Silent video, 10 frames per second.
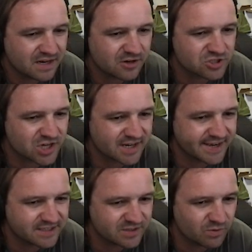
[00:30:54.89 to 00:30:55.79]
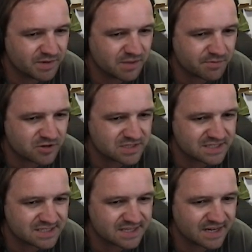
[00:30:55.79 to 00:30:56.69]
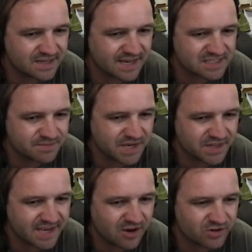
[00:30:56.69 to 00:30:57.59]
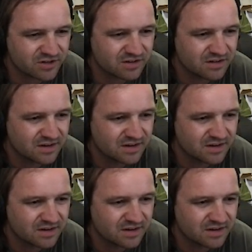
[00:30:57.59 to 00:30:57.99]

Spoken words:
Gershon Kingsley would be the person sitting next to me at the counter.